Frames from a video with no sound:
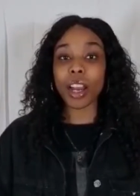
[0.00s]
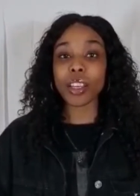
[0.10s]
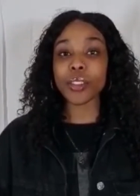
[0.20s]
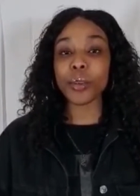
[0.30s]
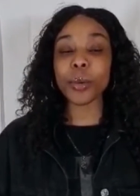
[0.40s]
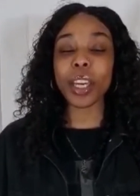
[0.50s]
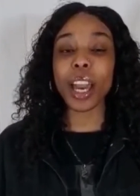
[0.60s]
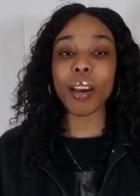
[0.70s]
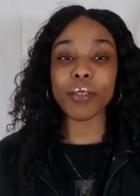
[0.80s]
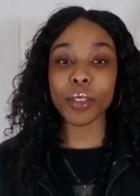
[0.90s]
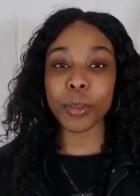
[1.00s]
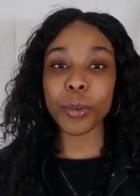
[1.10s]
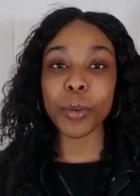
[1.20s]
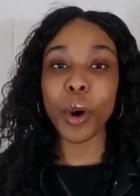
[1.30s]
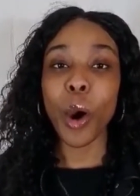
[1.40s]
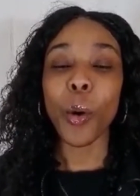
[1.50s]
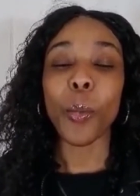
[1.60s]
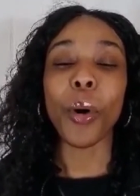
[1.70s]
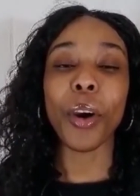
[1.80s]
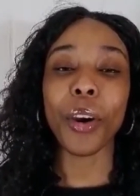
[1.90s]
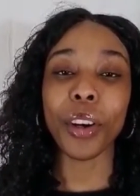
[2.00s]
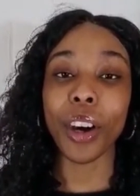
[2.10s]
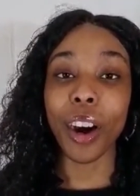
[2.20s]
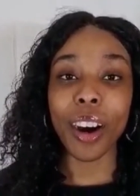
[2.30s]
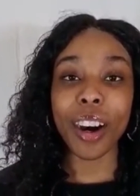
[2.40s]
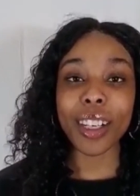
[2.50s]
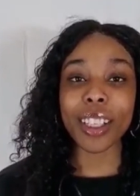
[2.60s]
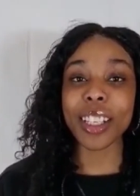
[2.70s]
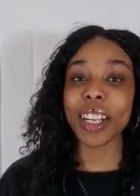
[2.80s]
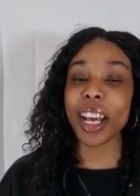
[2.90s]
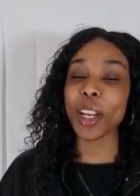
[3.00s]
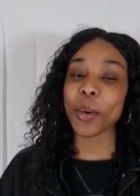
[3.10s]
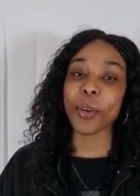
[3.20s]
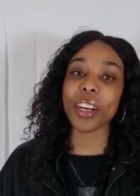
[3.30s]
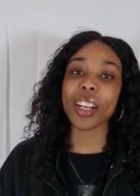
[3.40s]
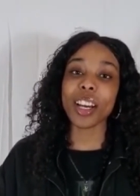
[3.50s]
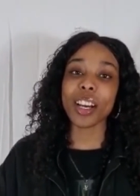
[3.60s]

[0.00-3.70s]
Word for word: do we have to work harder than anyone